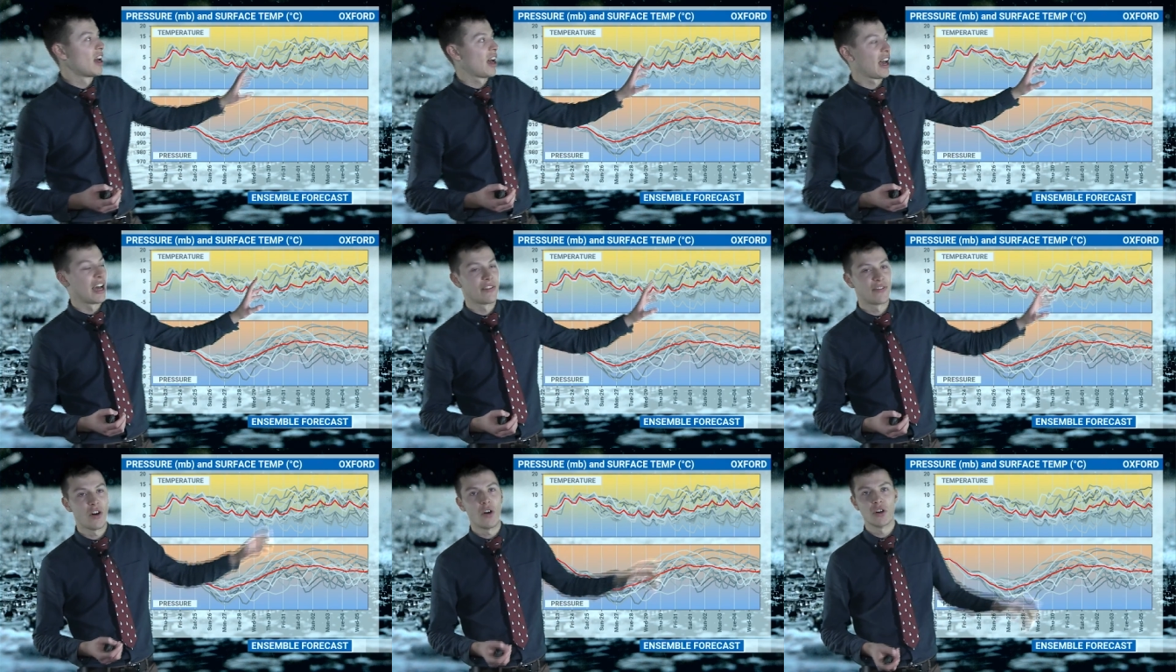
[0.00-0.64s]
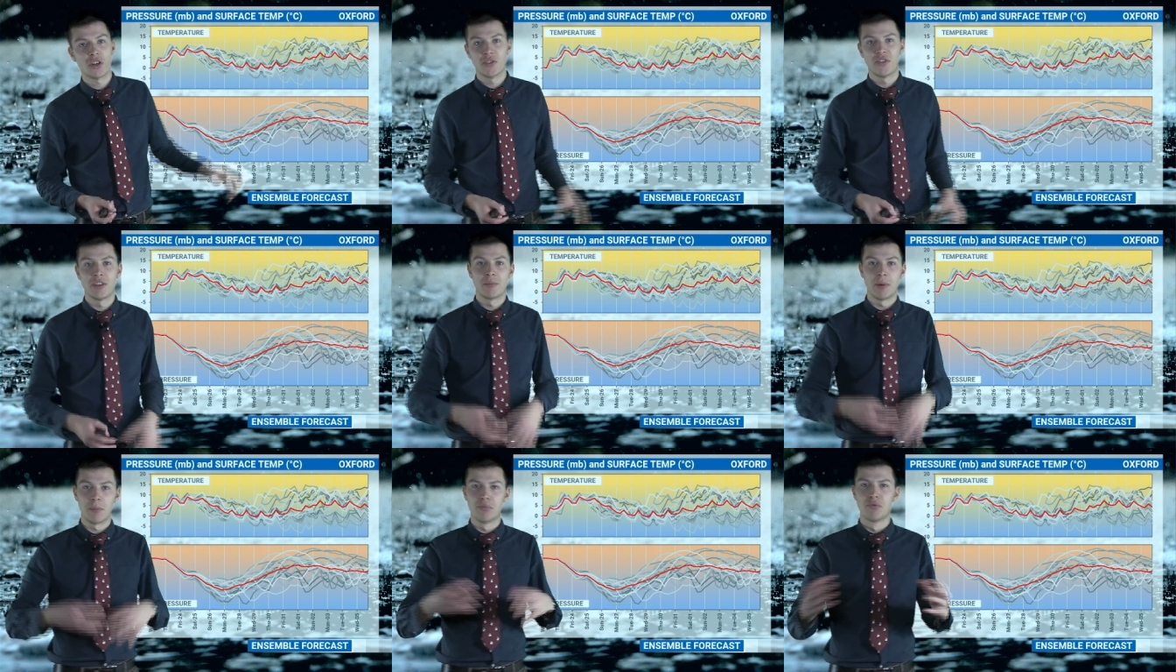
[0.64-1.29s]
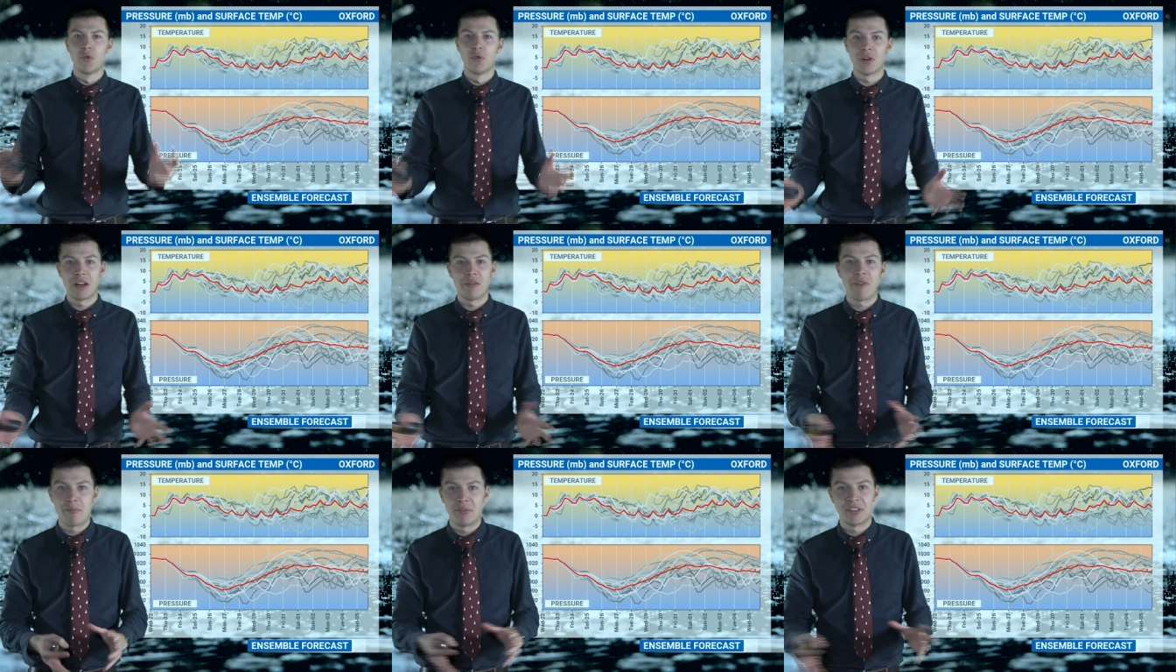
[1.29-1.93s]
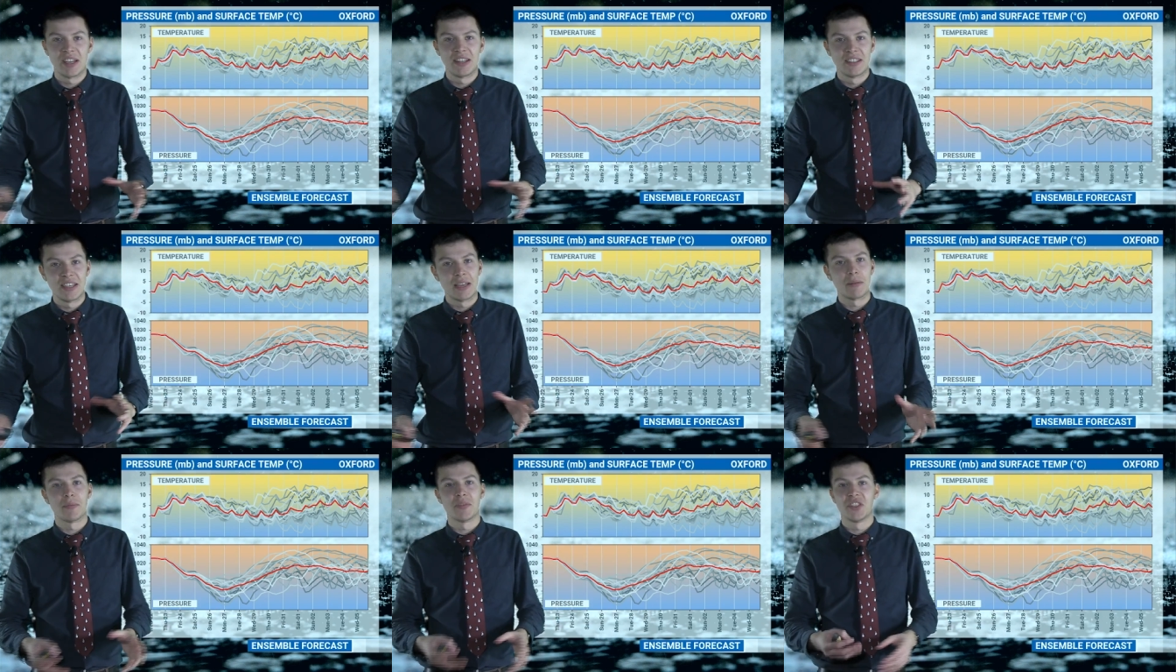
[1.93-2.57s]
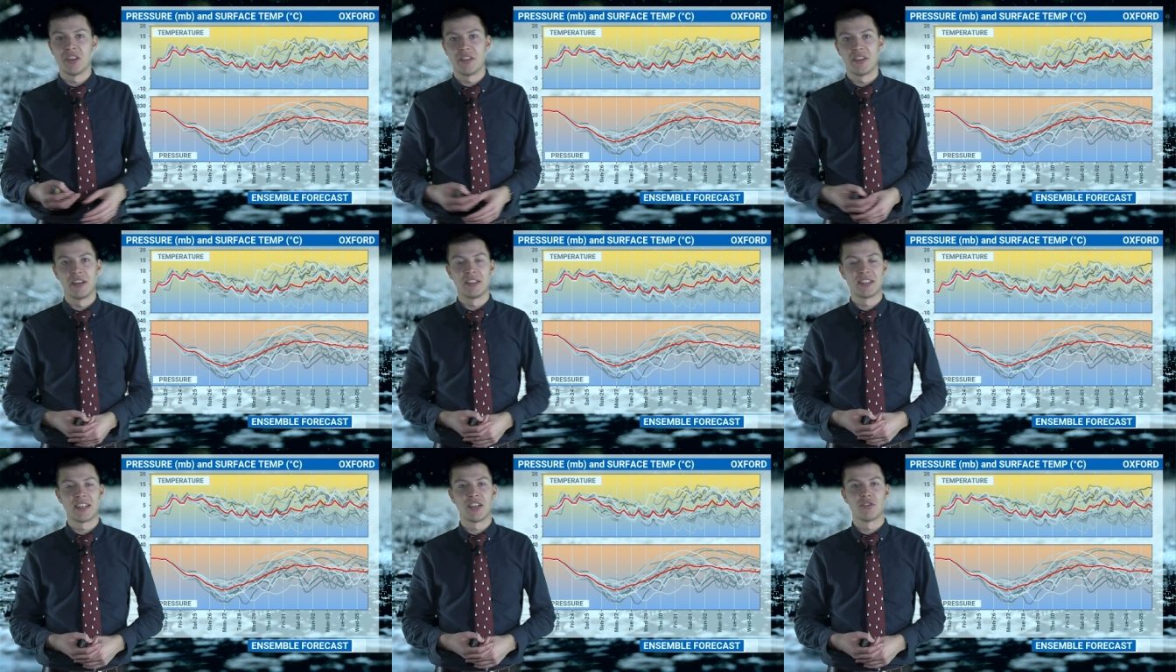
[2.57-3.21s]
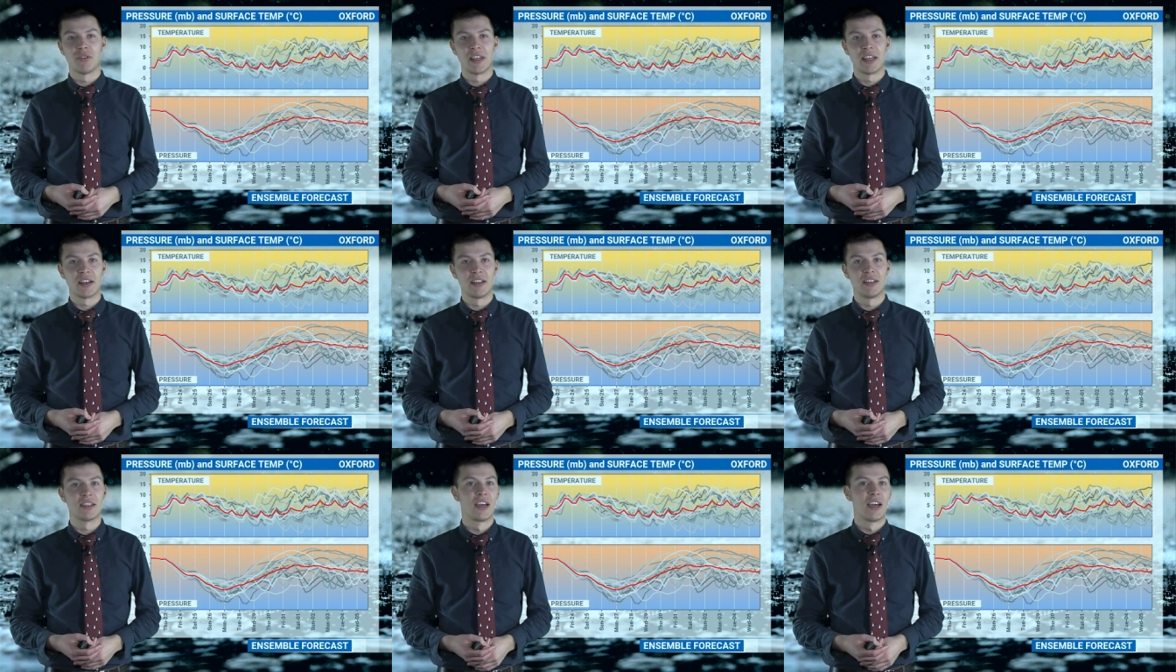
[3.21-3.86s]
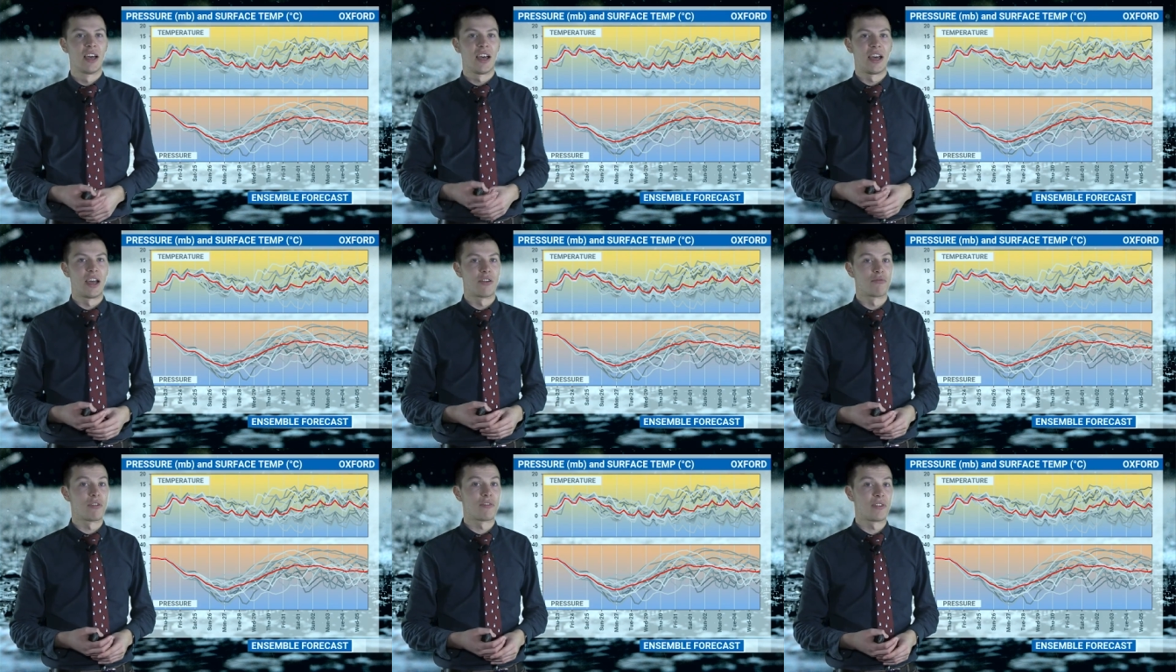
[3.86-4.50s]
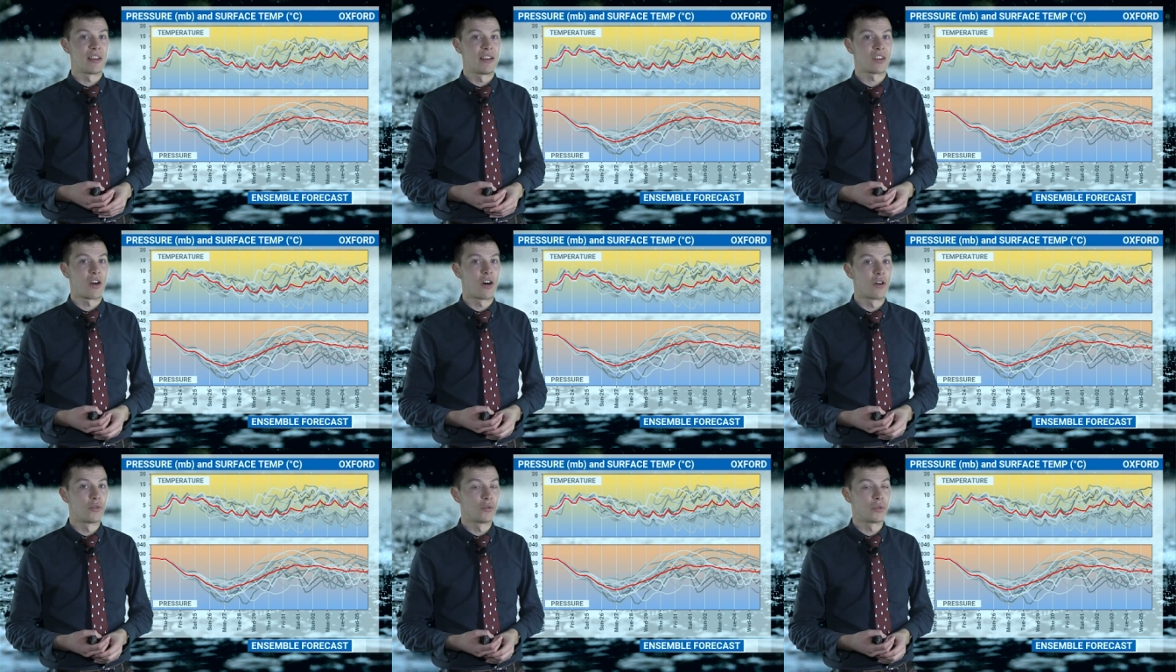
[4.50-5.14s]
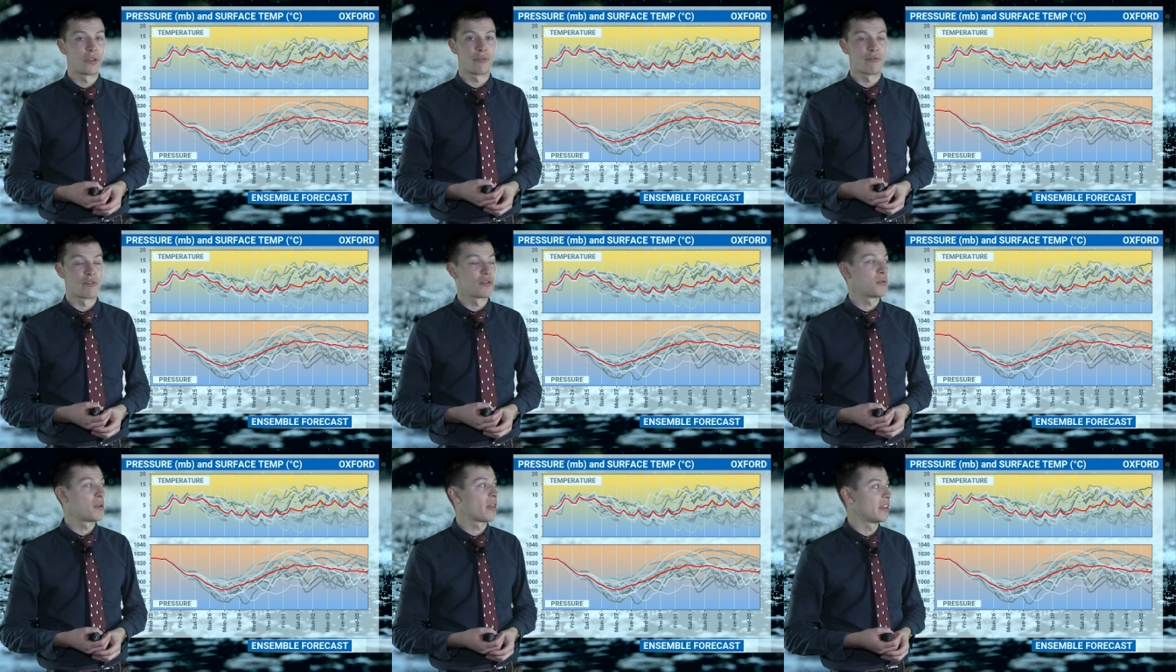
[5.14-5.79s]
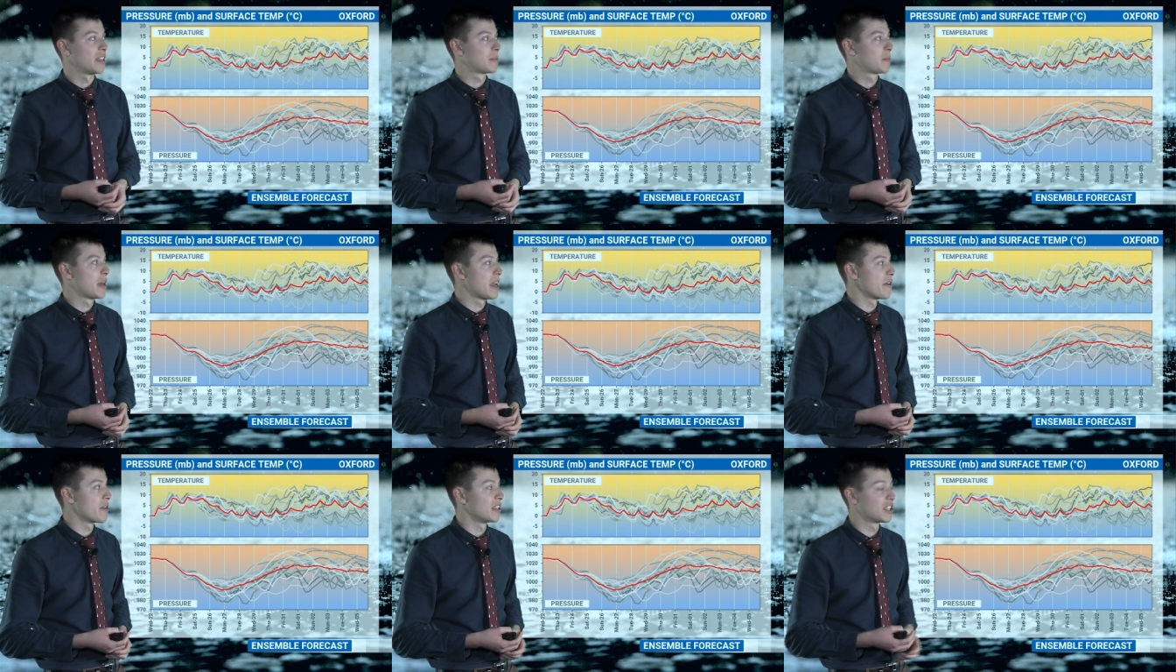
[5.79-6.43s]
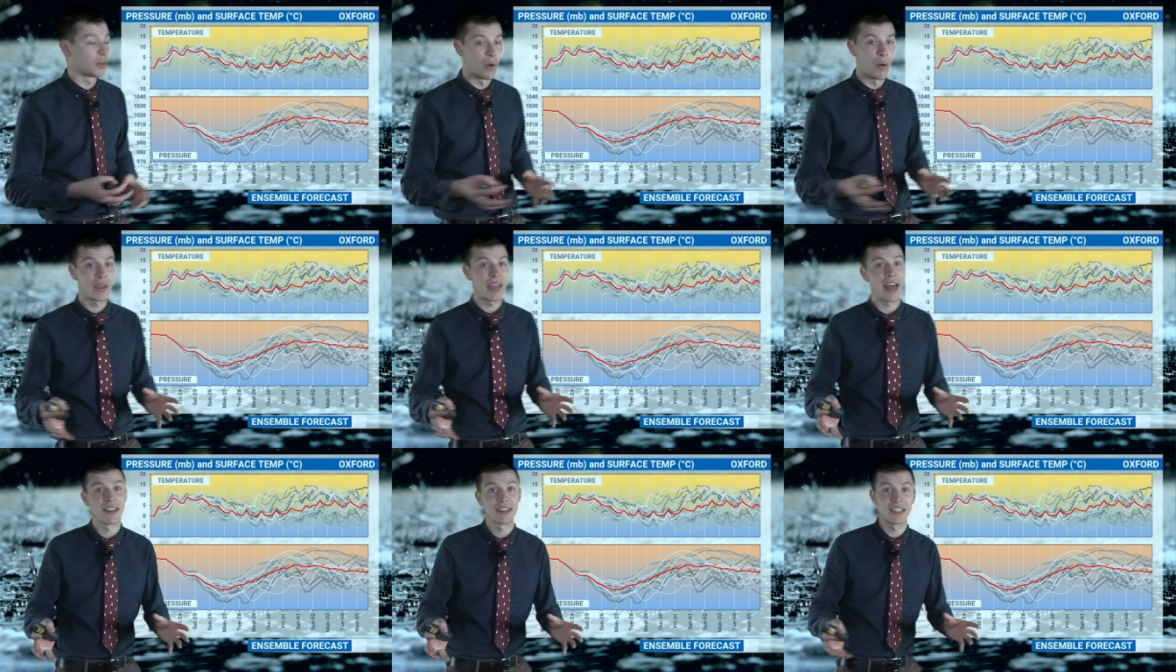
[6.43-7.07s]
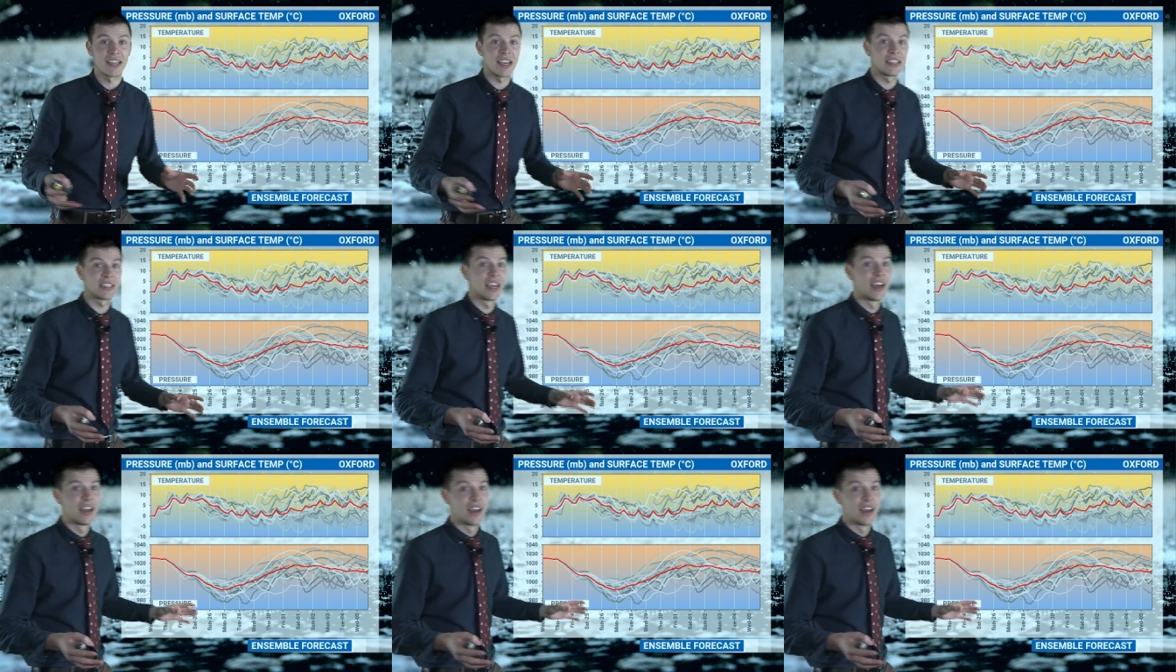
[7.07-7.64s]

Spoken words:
for Oxford, but broadly representing southern and central England roughly as a whole through this period. So what we can see is